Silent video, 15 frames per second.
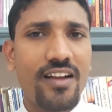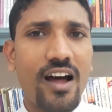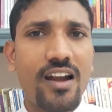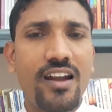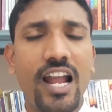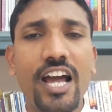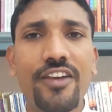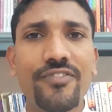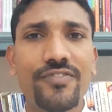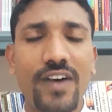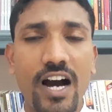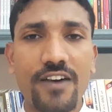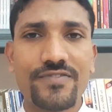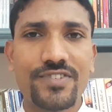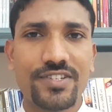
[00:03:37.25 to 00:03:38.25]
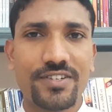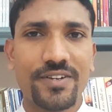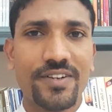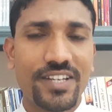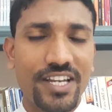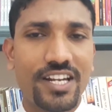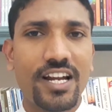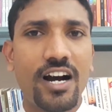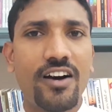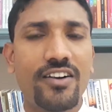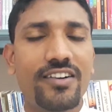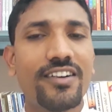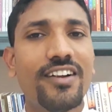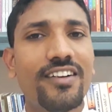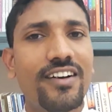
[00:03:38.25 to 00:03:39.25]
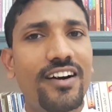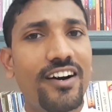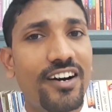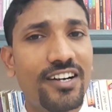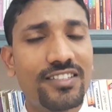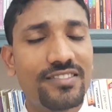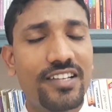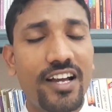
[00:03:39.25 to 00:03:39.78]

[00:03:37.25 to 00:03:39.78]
life after, in our earth,